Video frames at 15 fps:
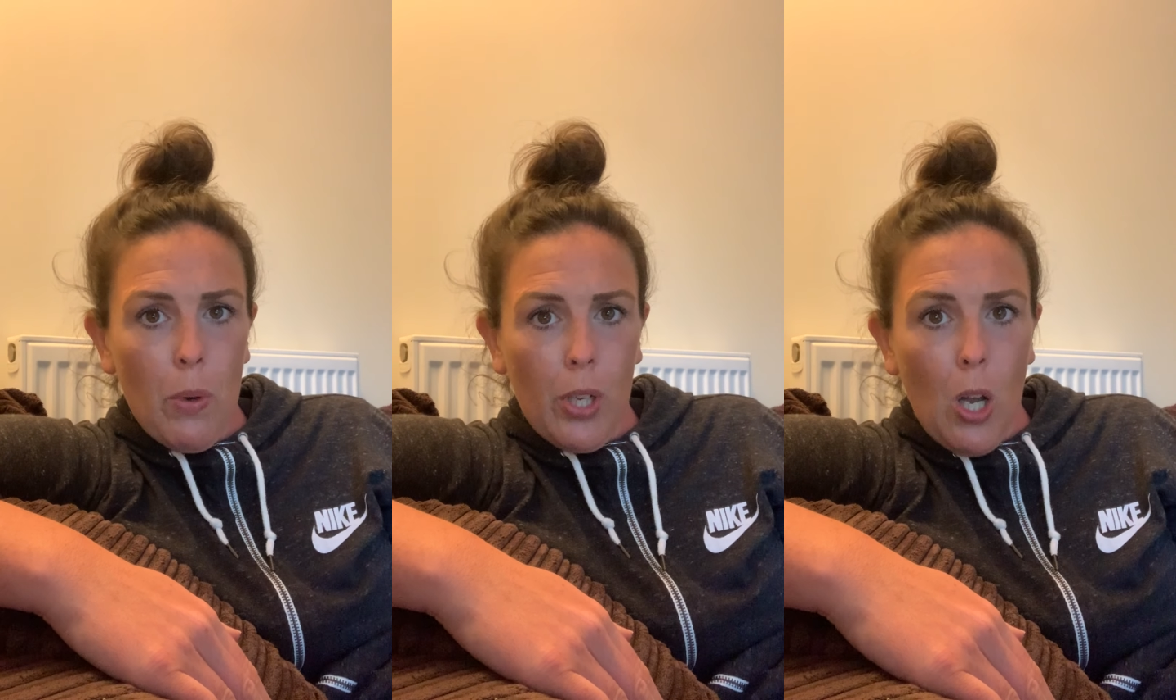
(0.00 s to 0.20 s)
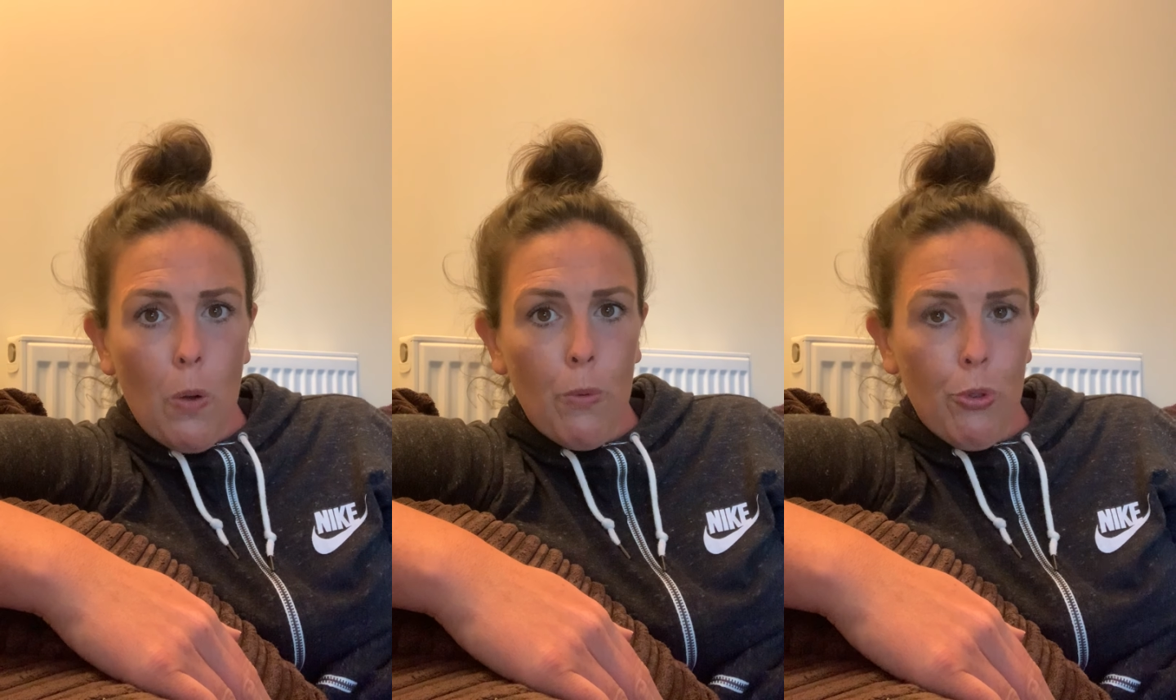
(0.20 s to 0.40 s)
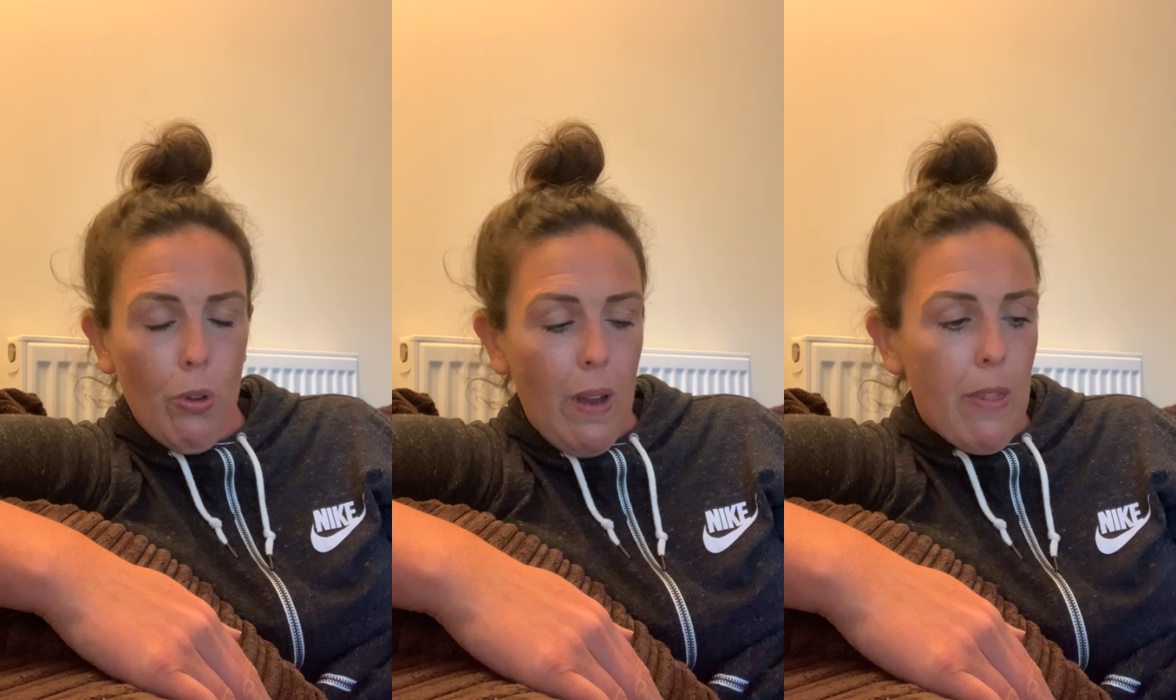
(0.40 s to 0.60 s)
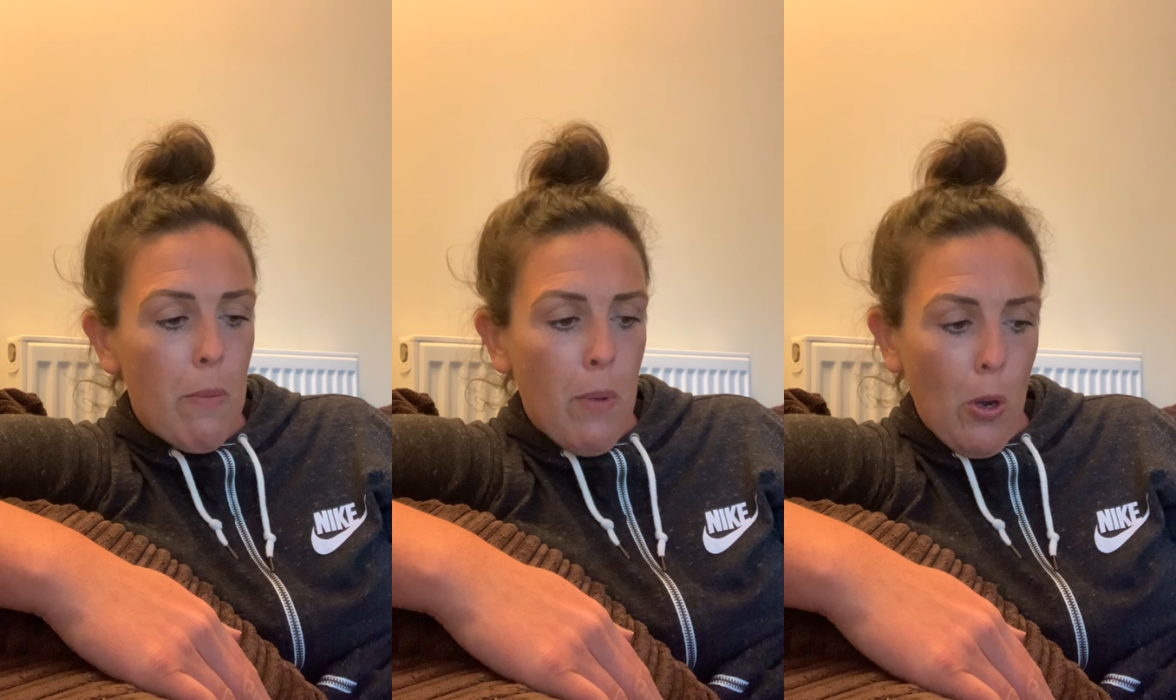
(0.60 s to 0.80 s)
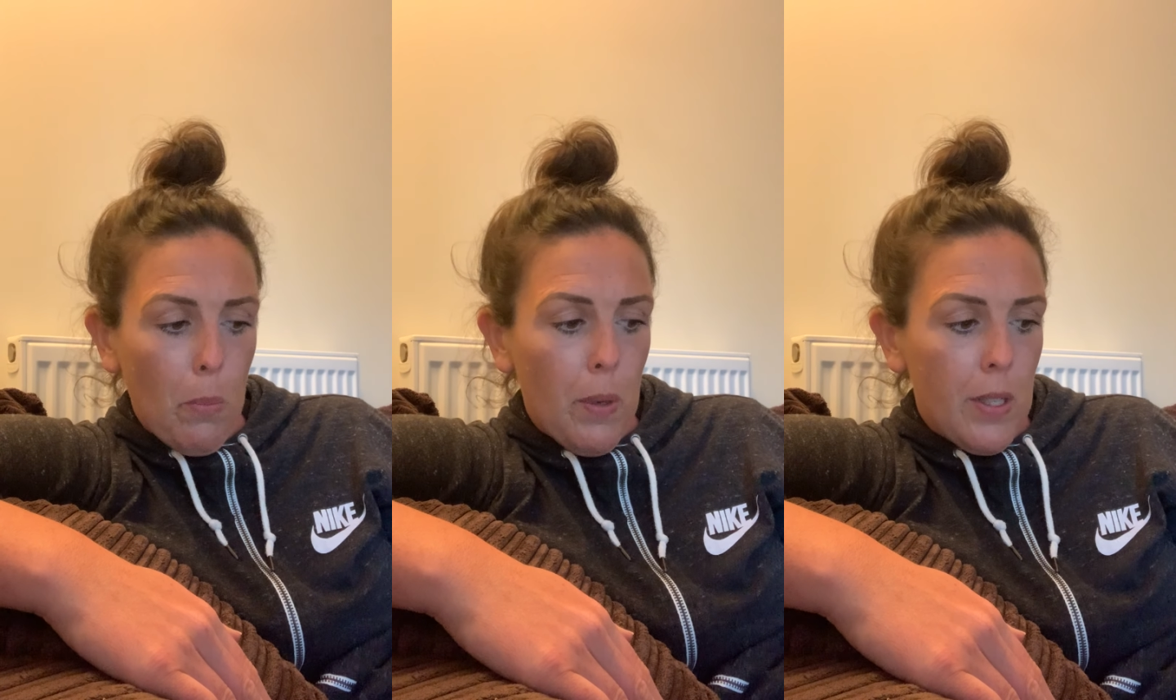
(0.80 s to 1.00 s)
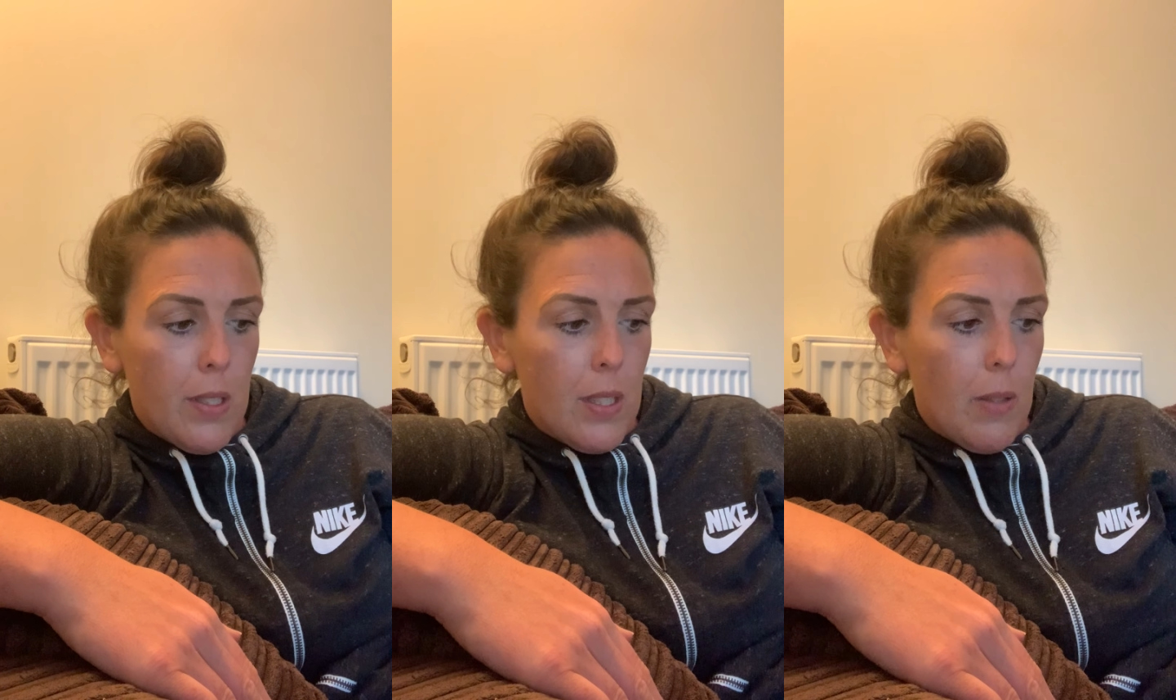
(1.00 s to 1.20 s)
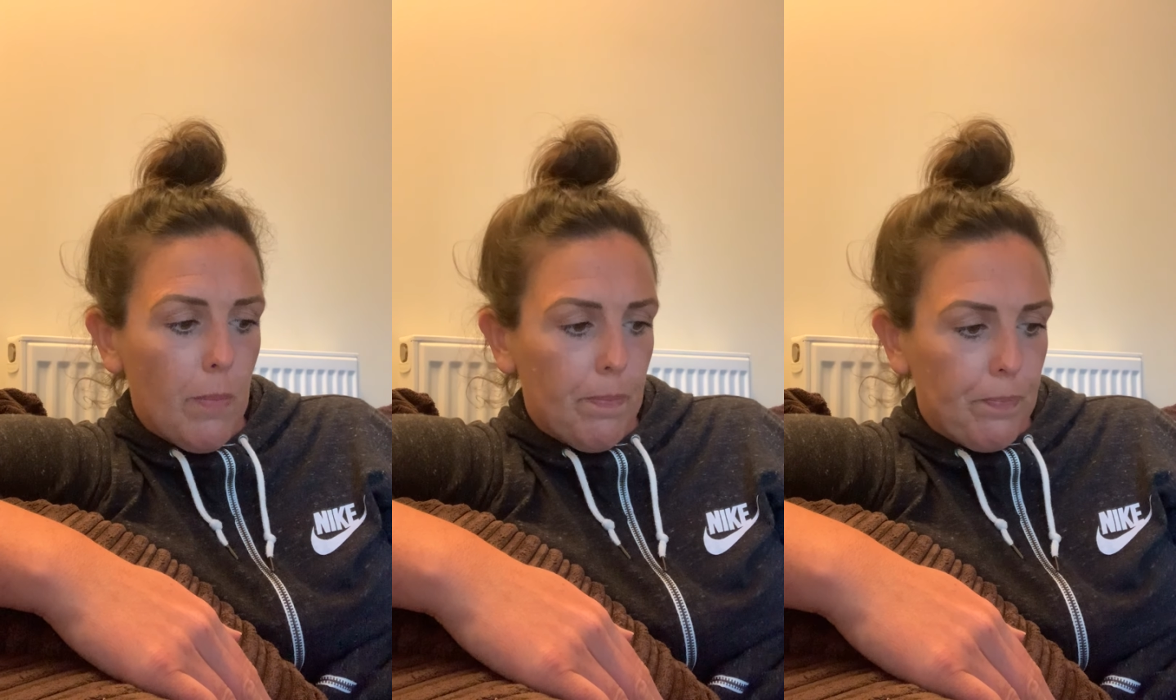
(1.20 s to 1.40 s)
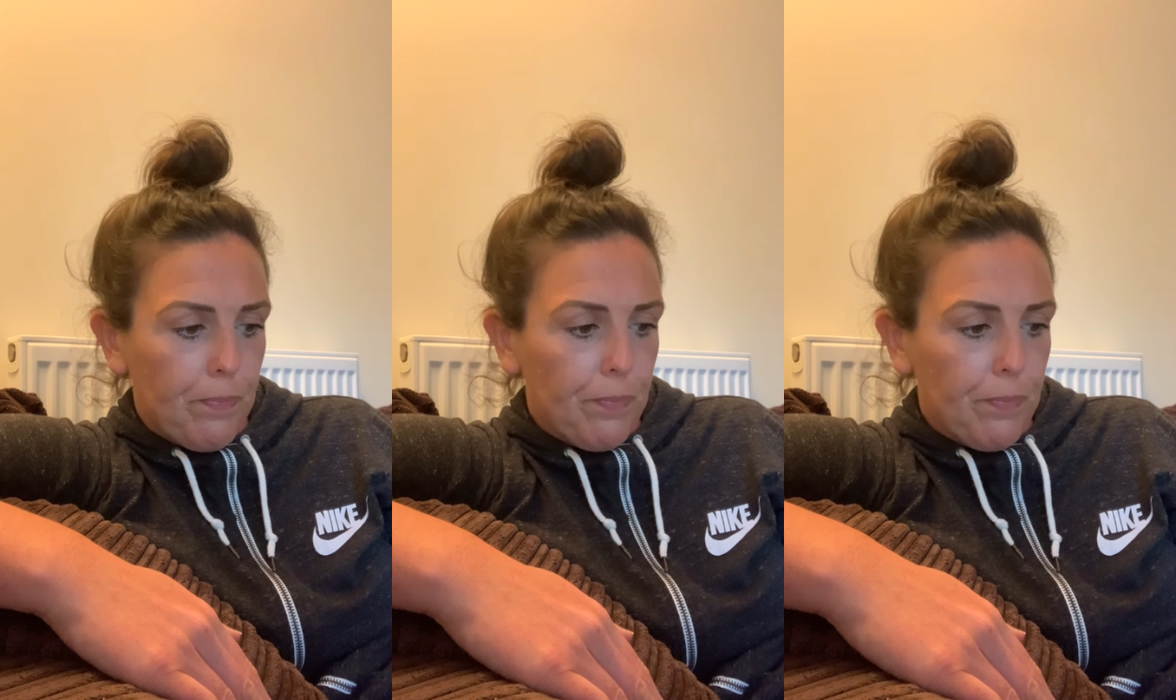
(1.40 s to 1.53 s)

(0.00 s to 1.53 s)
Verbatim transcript: we're going through at the moment.